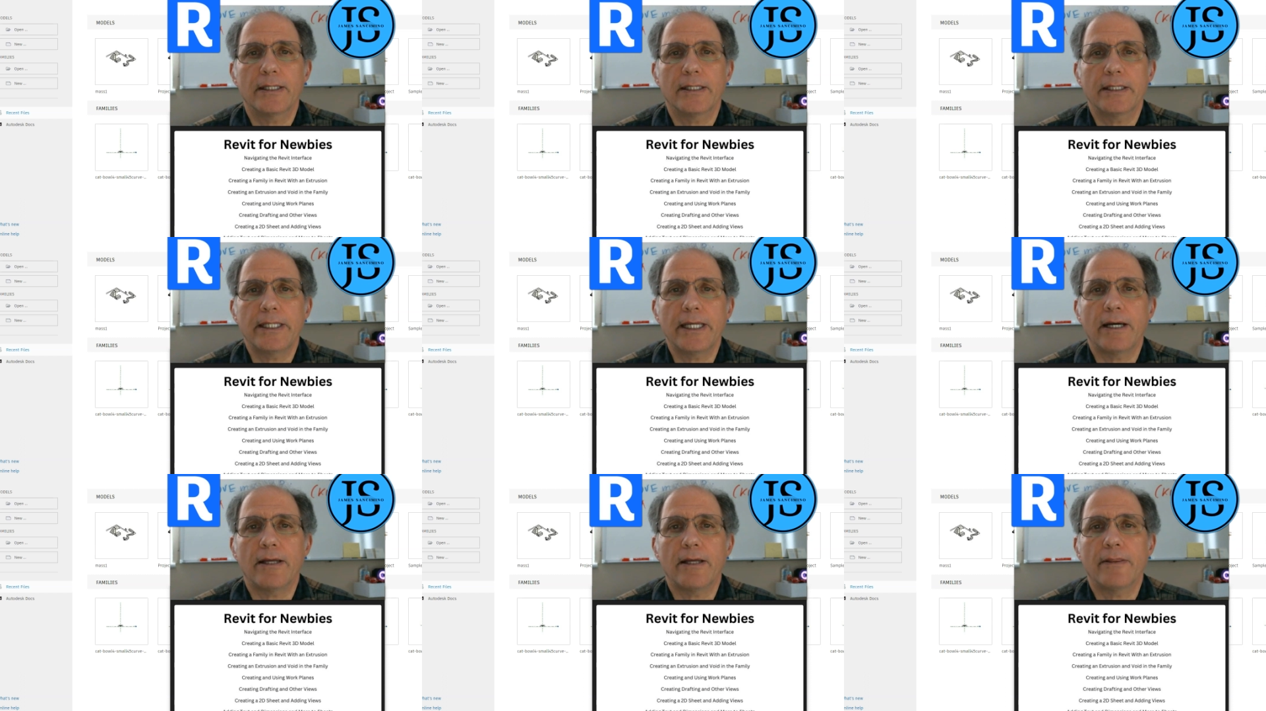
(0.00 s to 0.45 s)

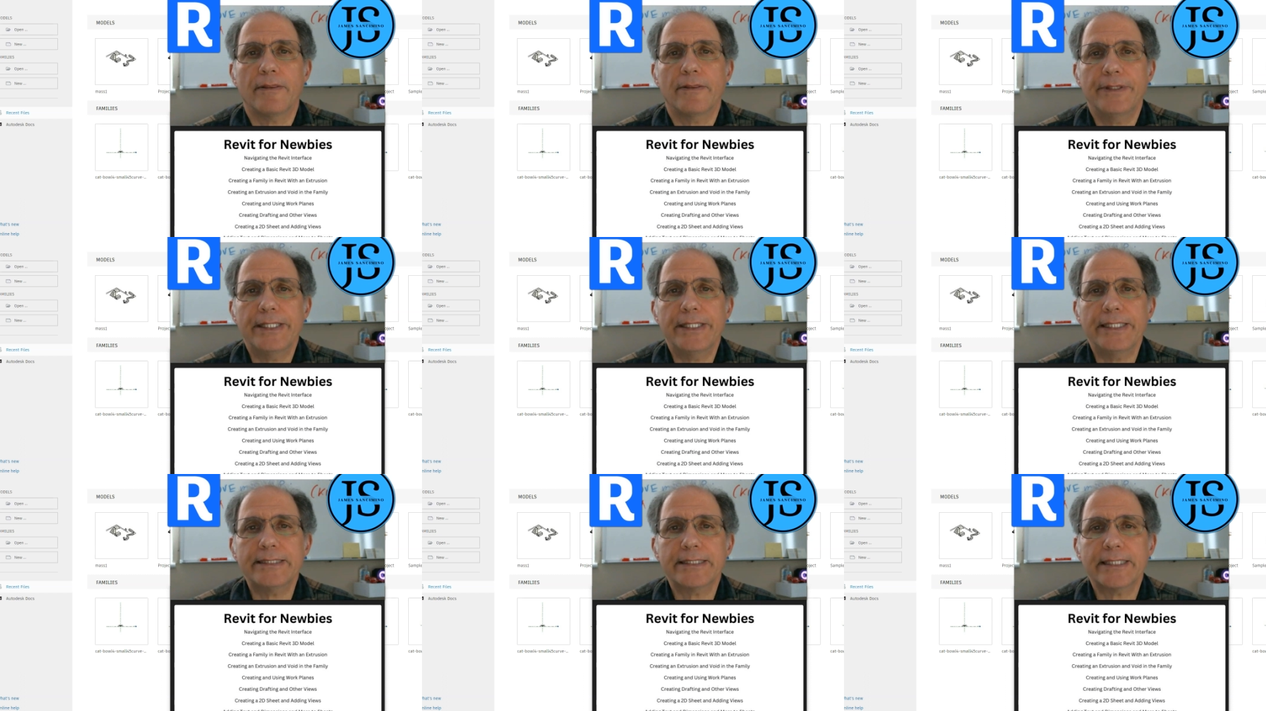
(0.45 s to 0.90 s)
Now,
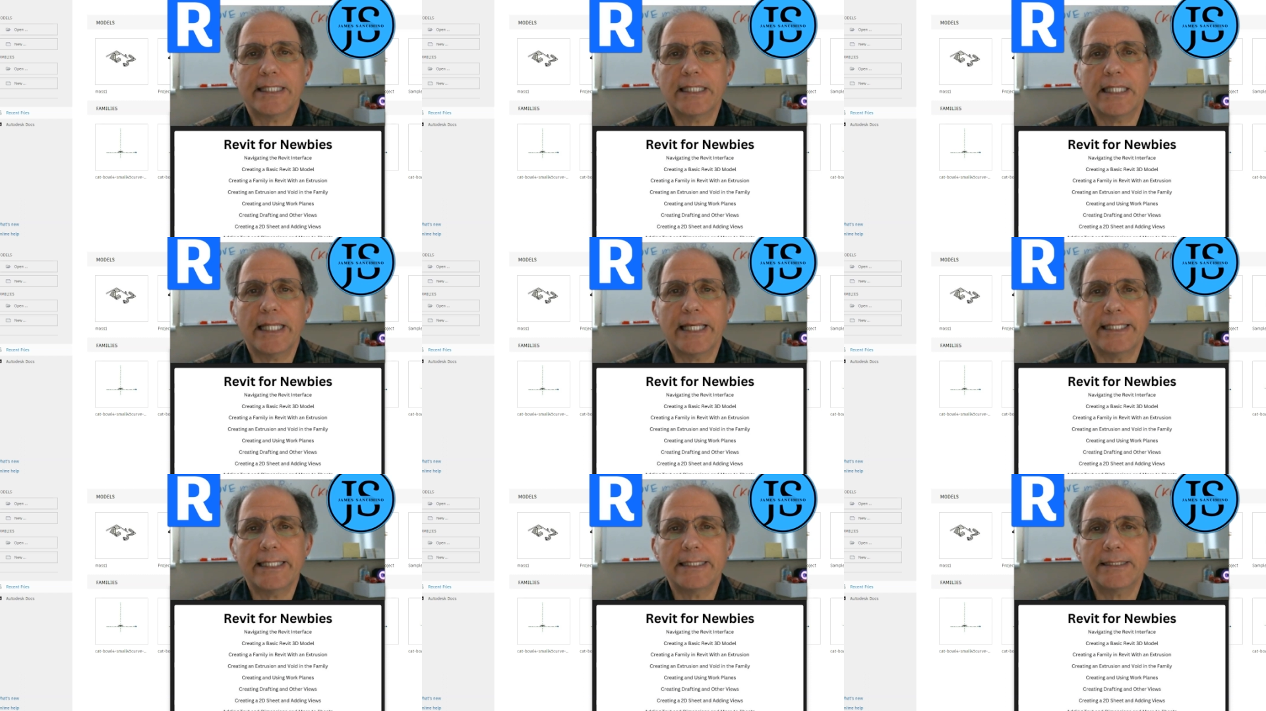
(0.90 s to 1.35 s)
this
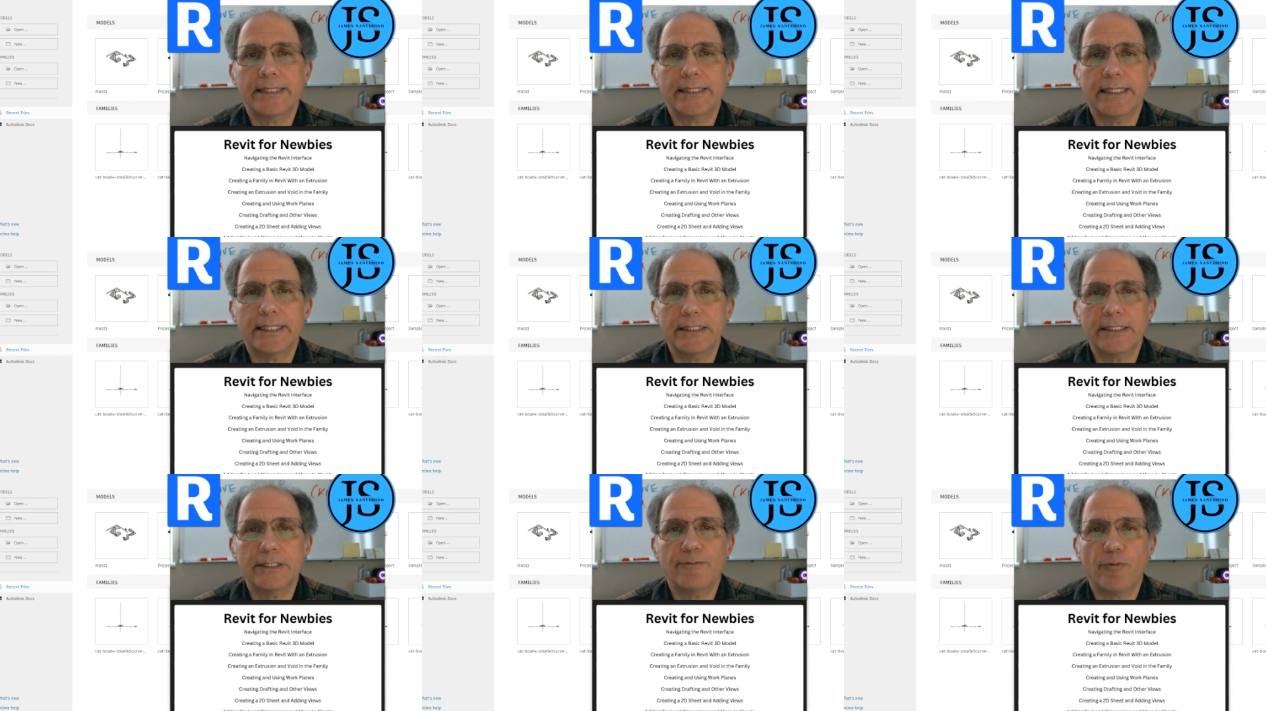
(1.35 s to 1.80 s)
class
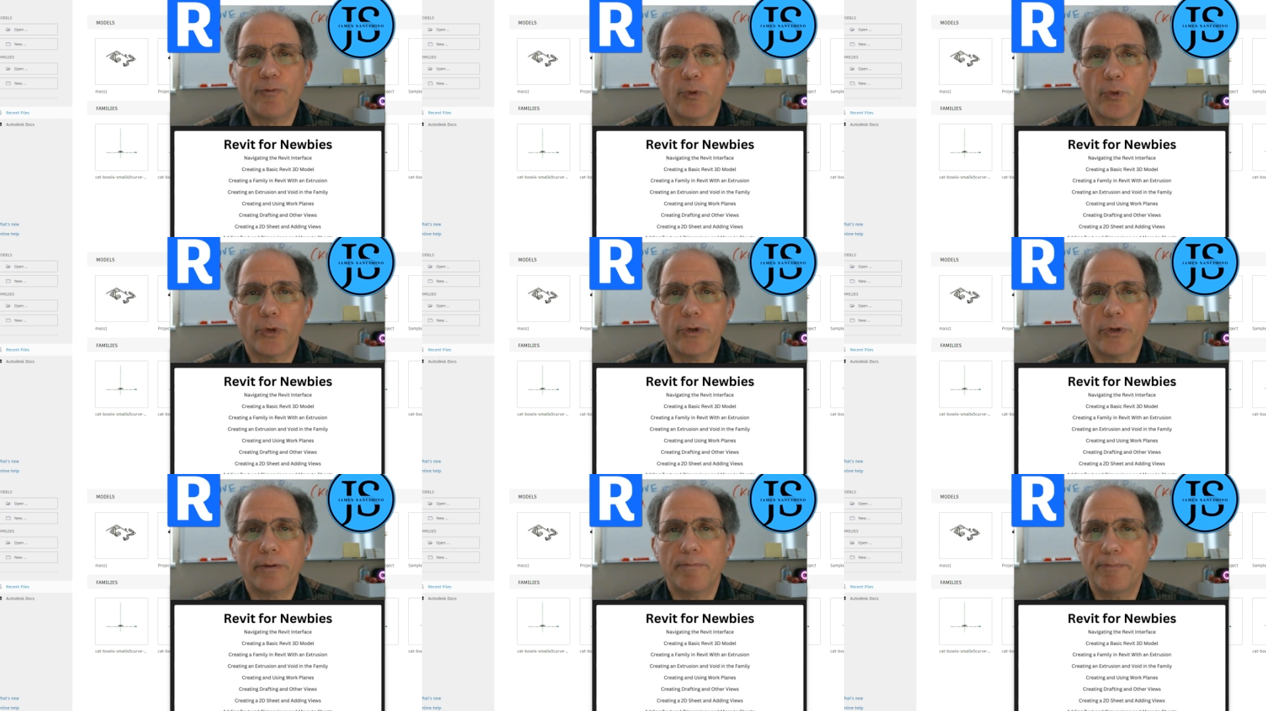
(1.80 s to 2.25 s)
is
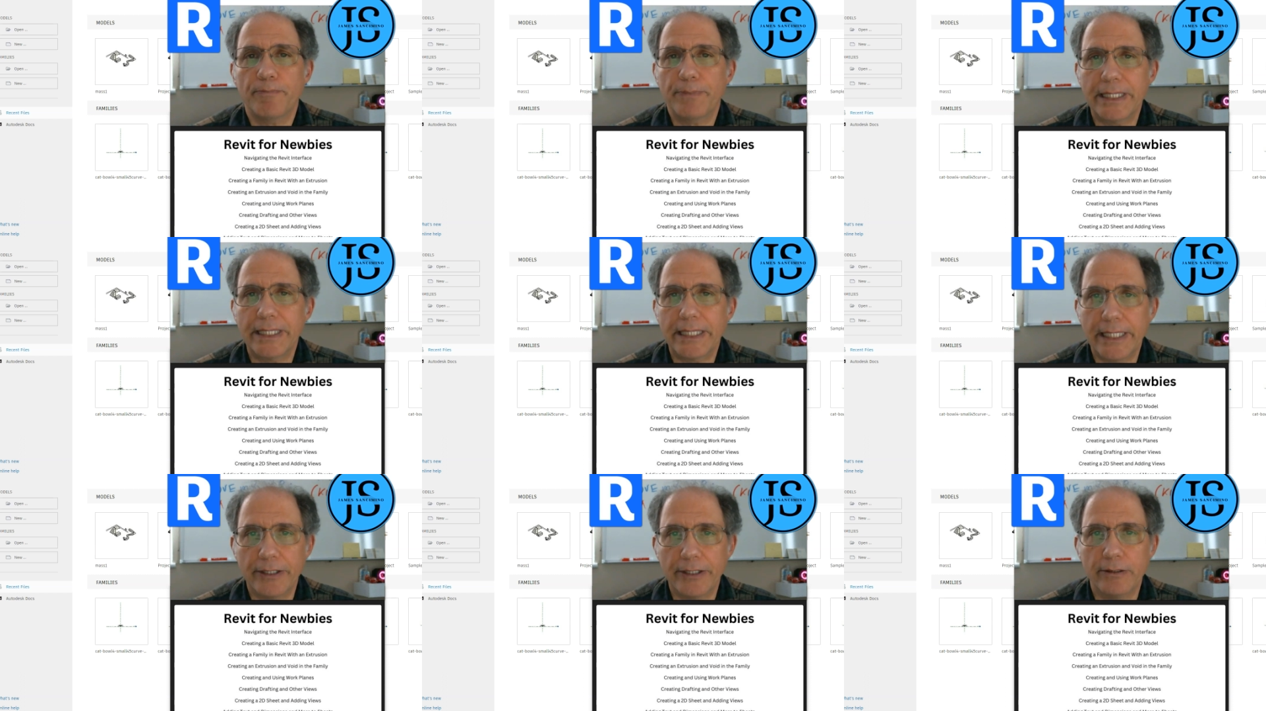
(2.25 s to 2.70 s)
for
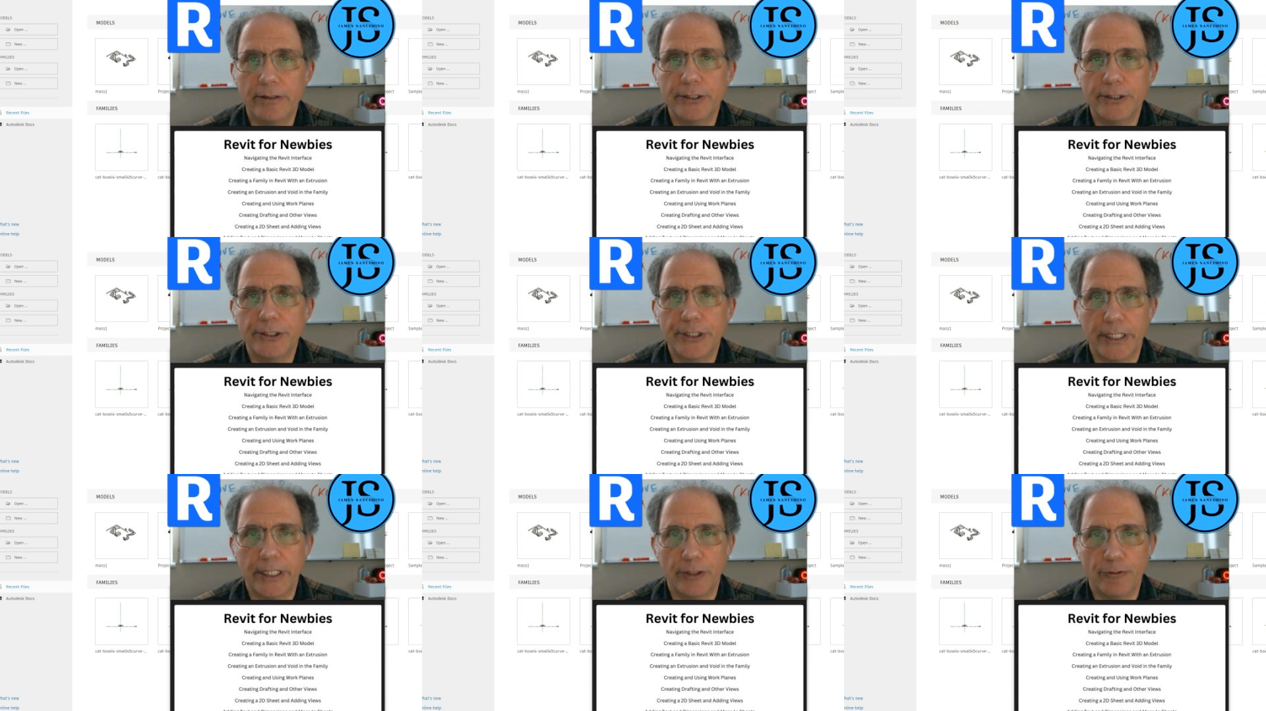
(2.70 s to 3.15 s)

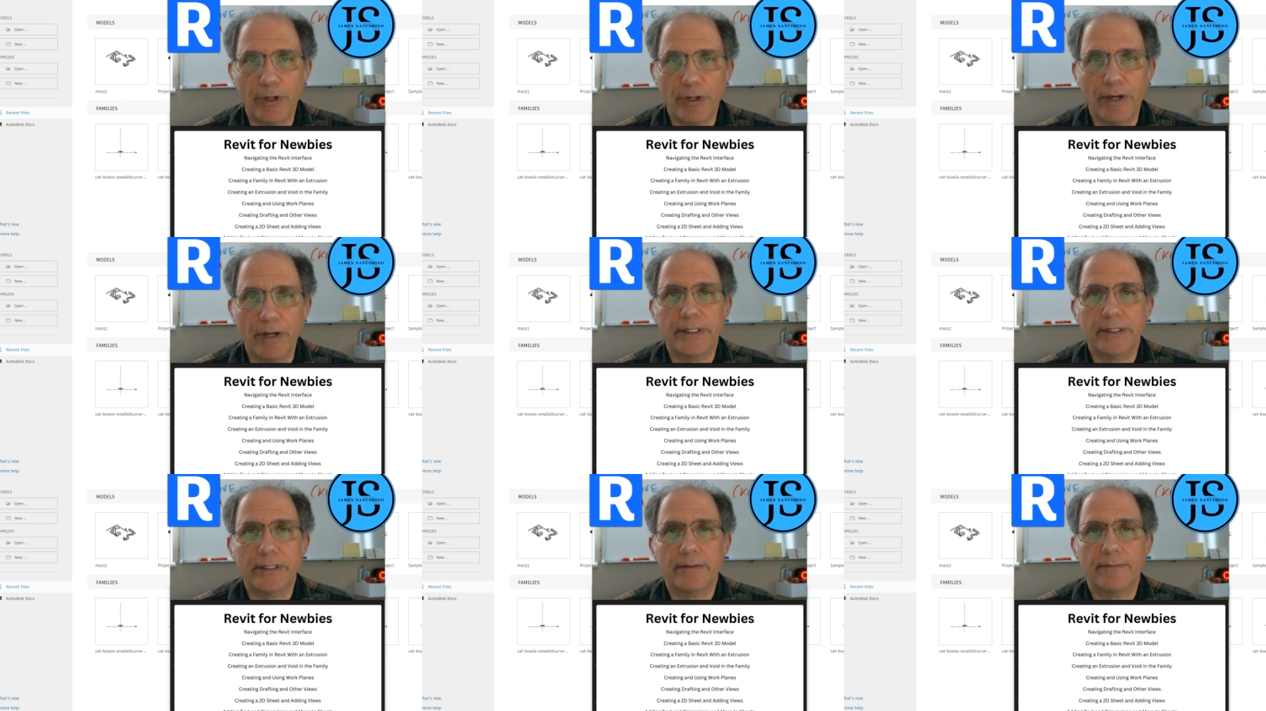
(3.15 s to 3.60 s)
beginners in
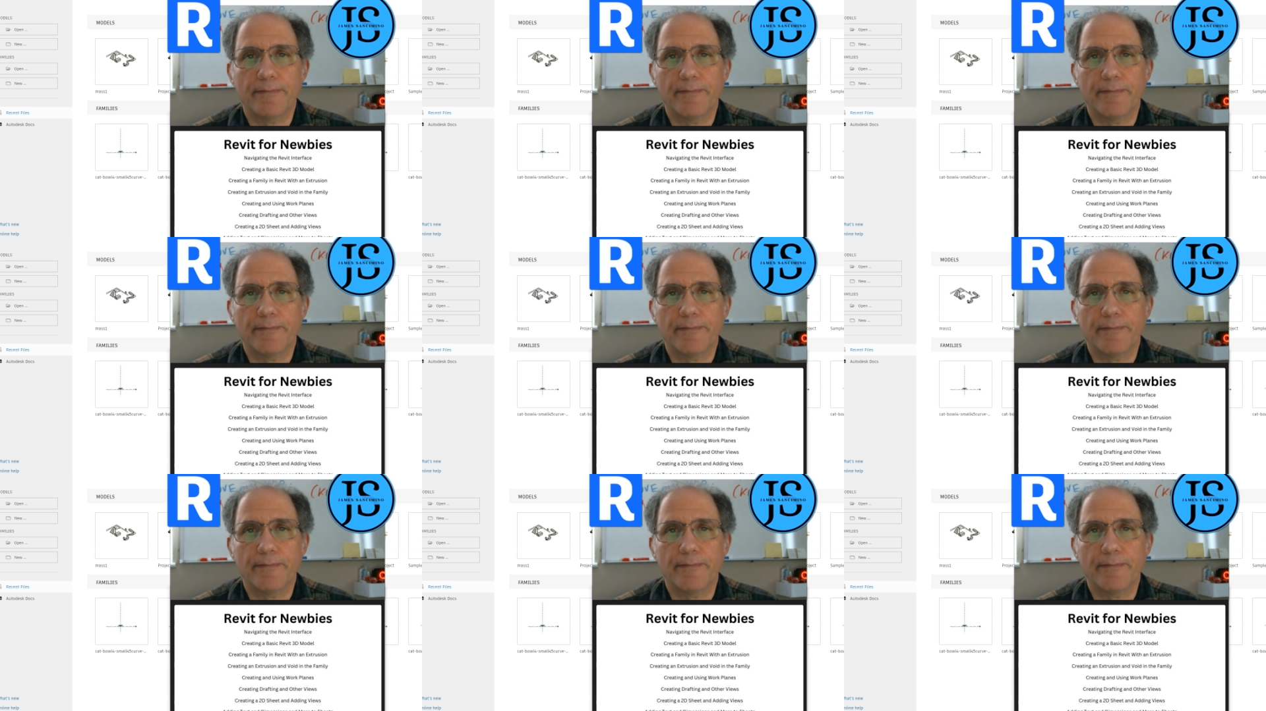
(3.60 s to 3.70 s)
Revit.